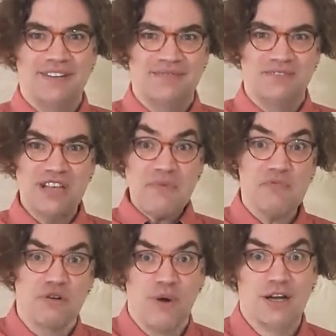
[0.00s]
and
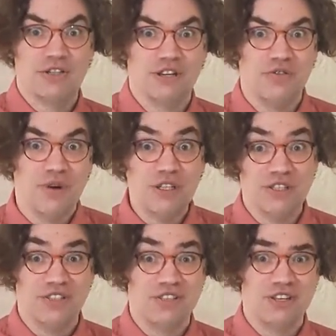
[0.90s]
separate question, which
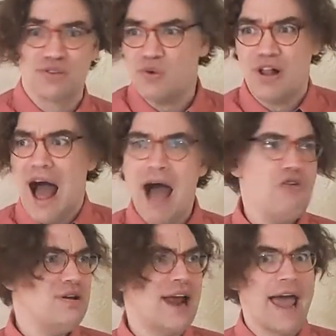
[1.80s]
is just, well, how
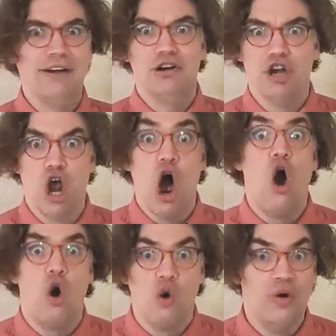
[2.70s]
can I
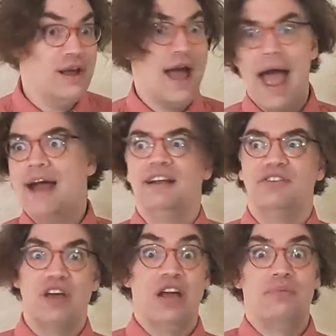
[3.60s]
know
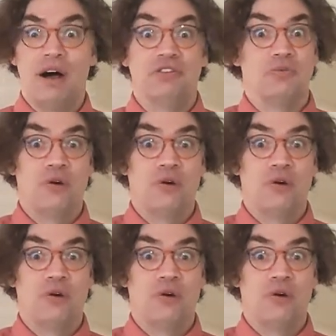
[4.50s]
anything about the